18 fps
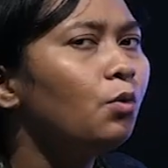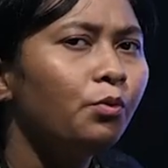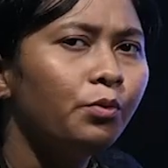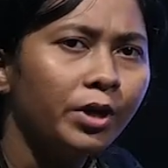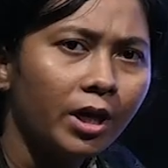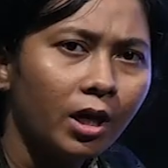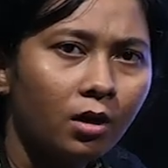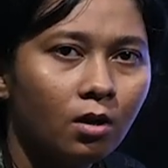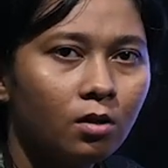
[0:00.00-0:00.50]

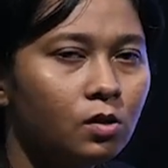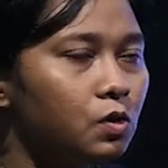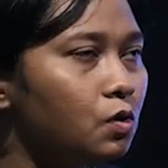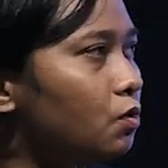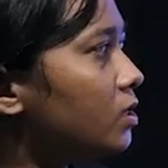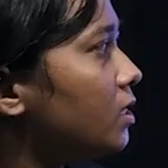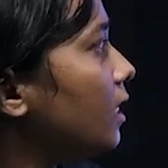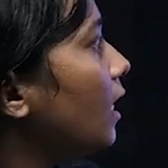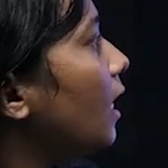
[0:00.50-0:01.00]
we can
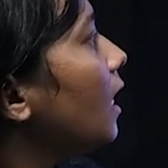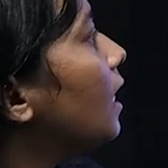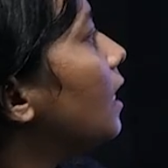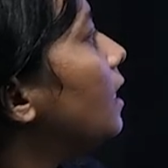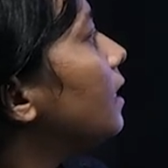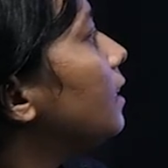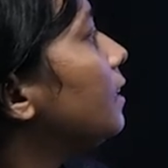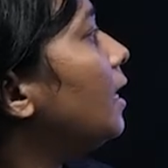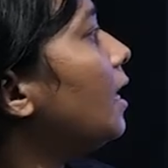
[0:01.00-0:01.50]
also see
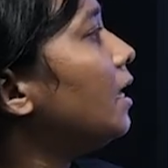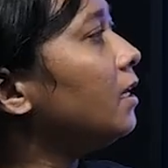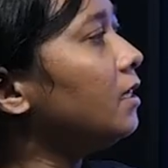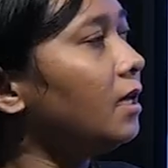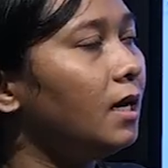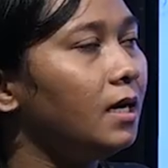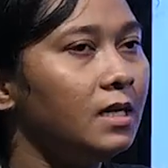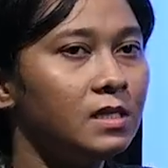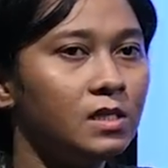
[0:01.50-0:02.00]
that
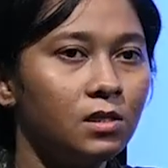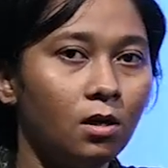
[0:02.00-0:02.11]
there is